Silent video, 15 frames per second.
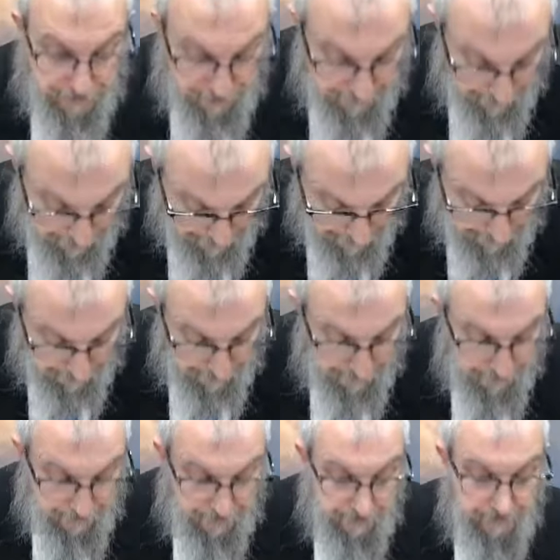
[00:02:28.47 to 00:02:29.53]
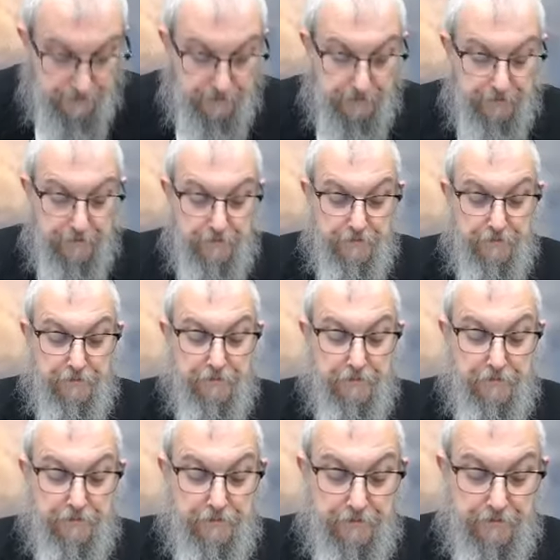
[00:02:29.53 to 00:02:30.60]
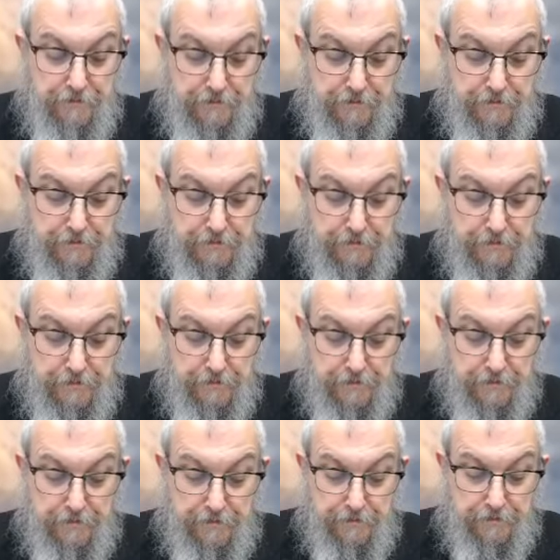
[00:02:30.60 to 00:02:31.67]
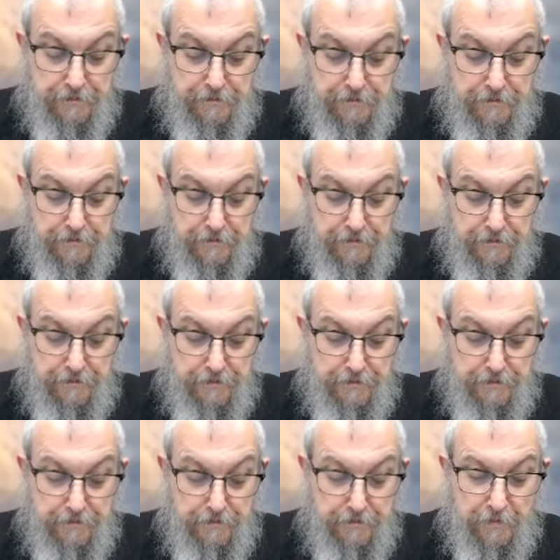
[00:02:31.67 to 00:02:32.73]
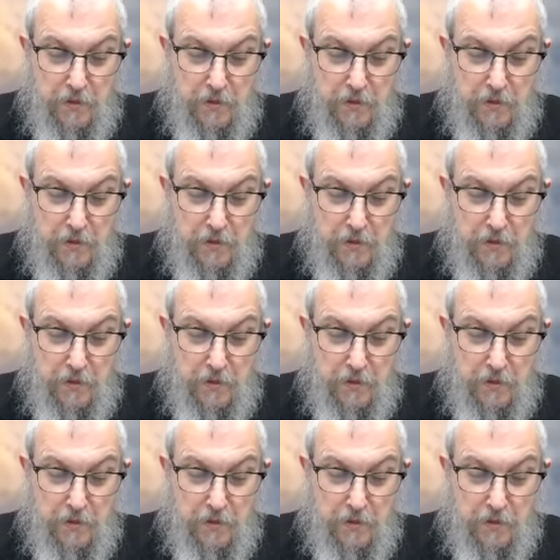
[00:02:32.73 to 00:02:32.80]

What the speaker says: (no one is talking)